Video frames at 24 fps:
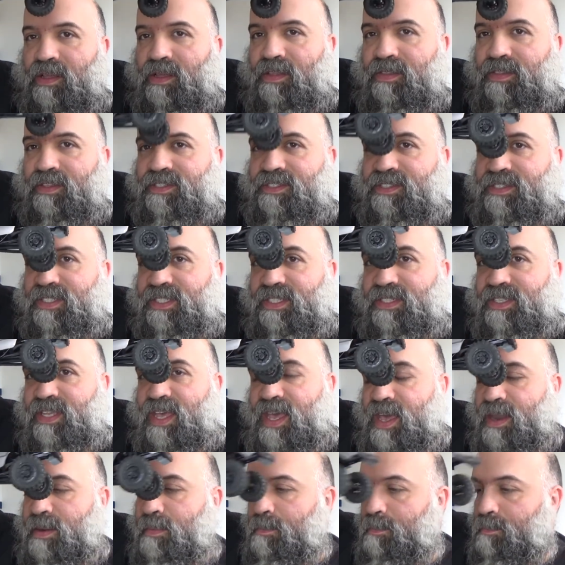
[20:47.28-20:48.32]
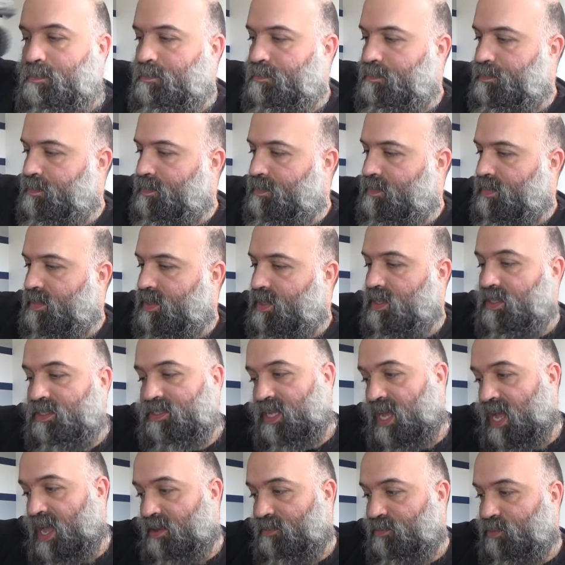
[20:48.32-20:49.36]
the C10, because
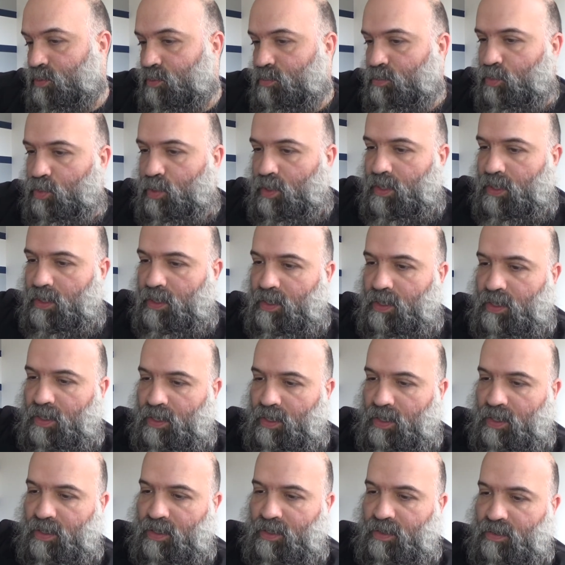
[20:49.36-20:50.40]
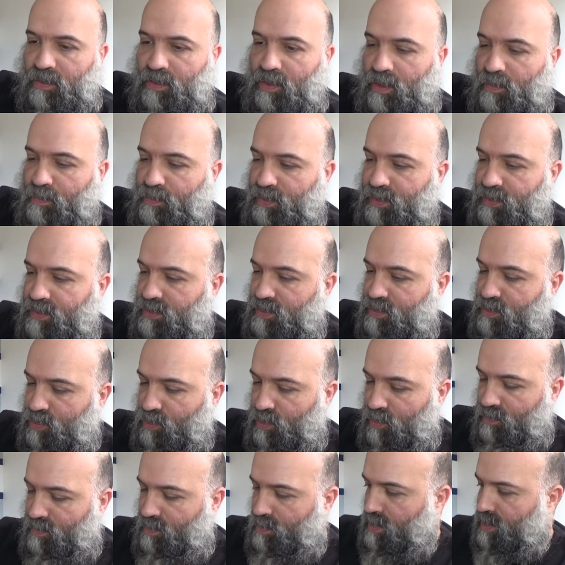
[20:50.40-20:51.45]
I have two more. I'm gonna put two
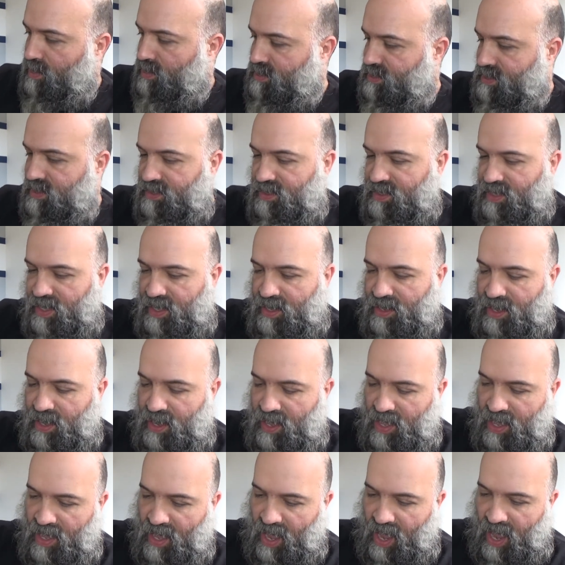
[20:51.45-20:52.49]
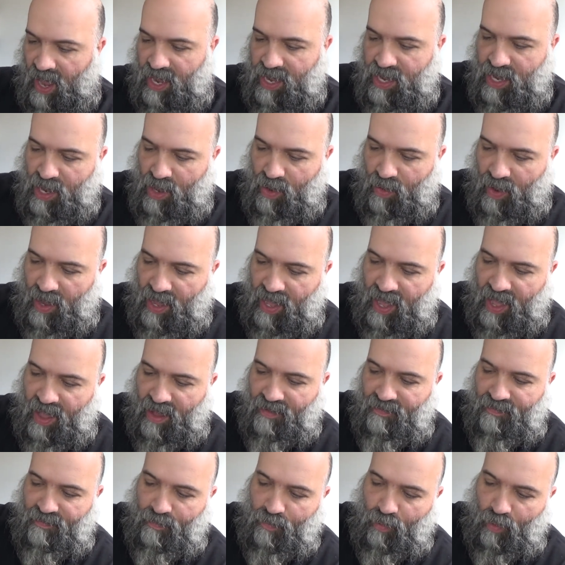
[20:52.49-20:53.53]
of them on the C10. I know I
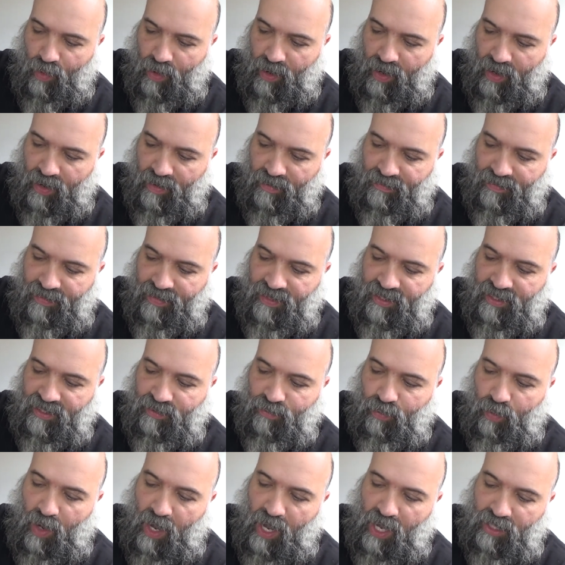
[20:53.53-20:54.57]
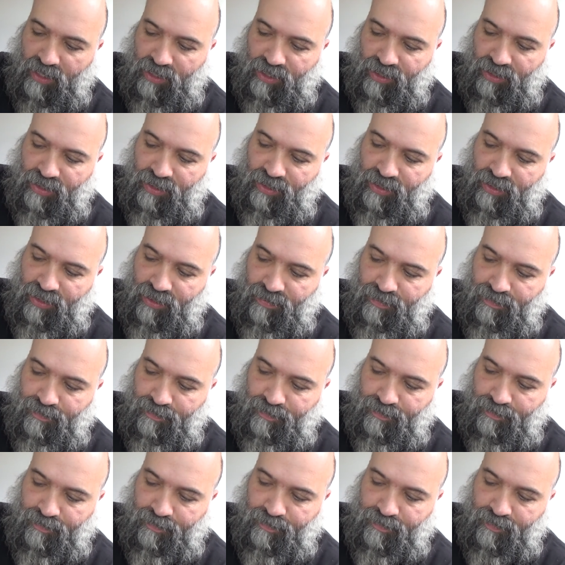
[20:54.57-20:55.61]
have more of these washers.
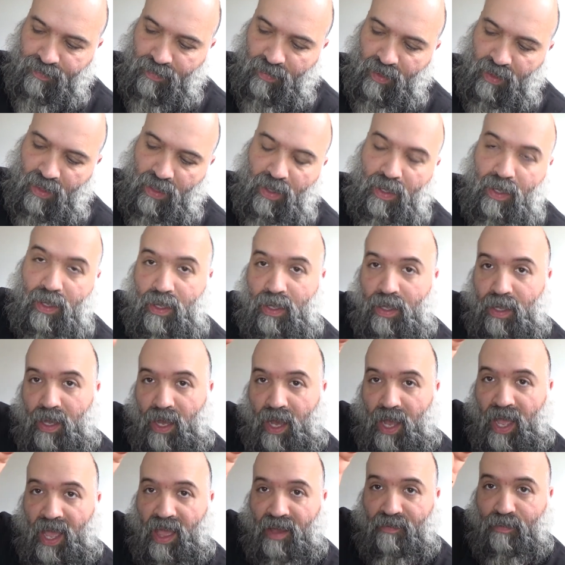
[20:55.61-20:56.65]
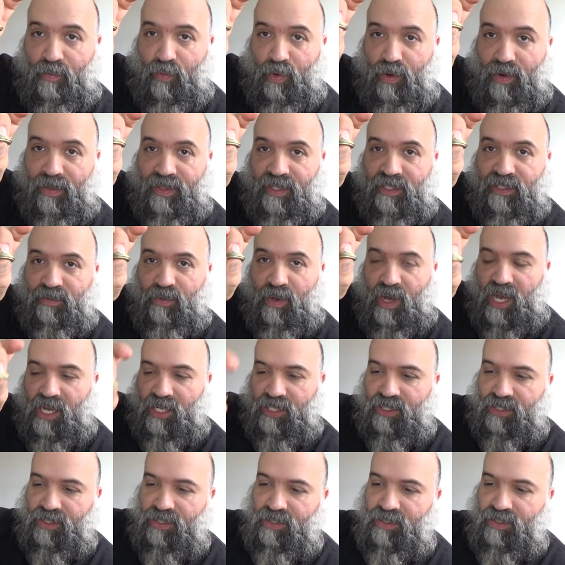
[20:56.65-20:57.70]

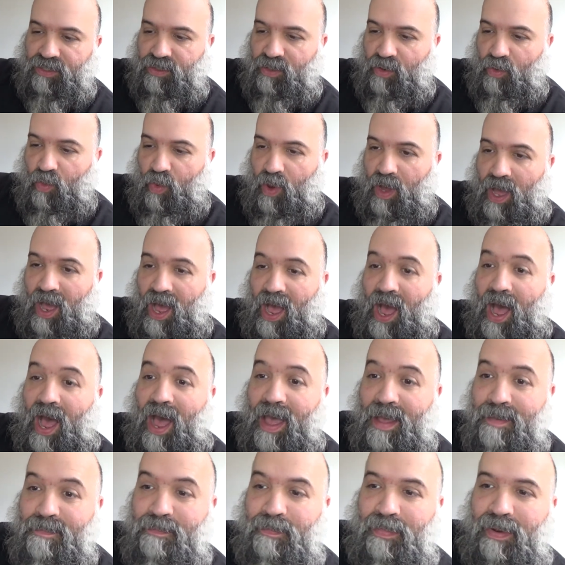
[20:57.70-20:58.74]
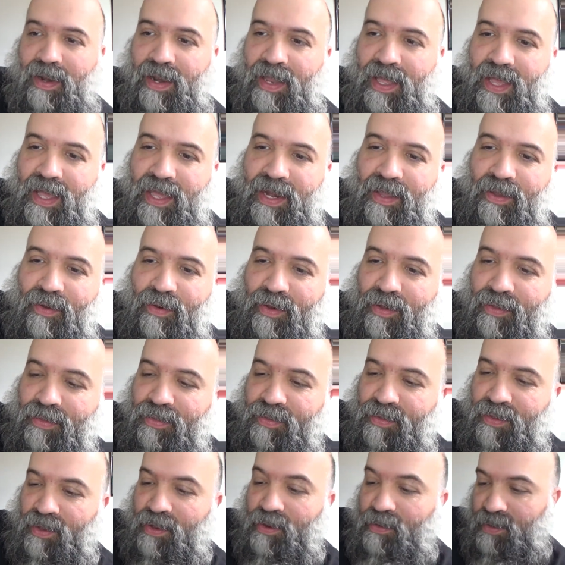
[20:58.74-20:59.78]
What I'm planning on
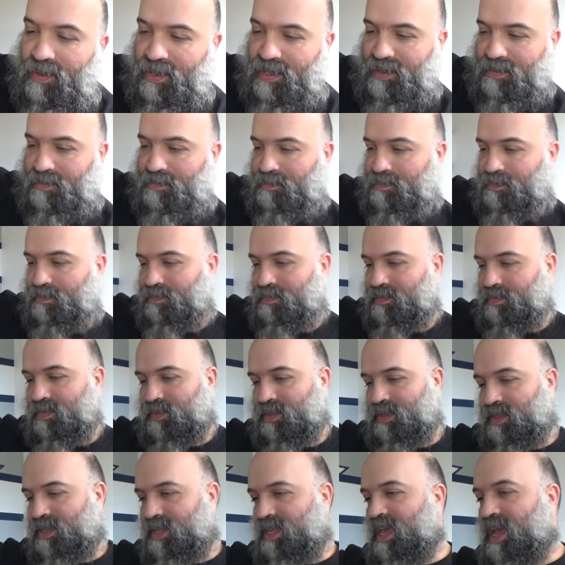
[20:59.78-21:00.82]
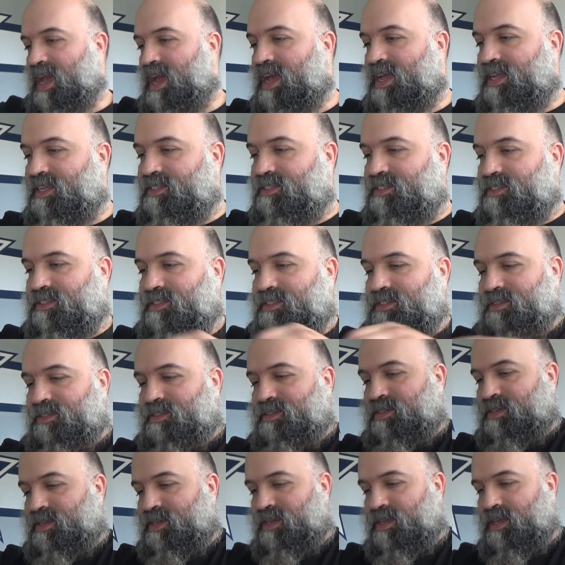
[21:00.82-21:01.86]
doing, guys
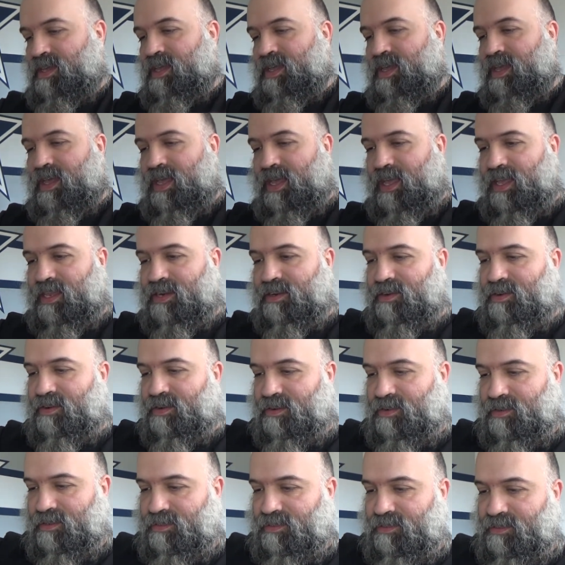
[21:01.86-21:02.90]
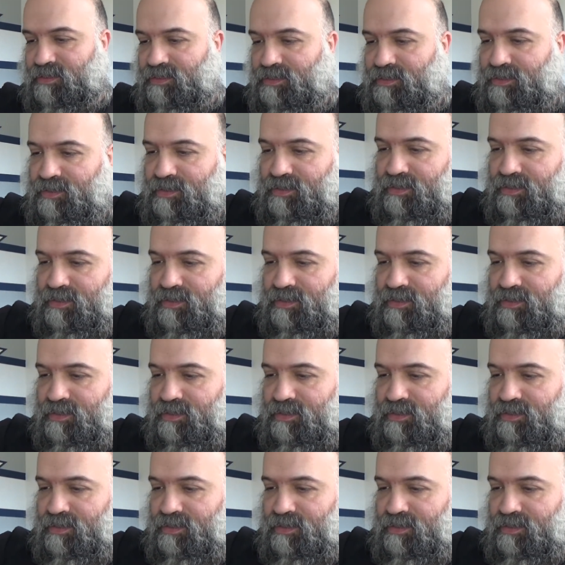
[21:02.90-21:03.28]
and girls,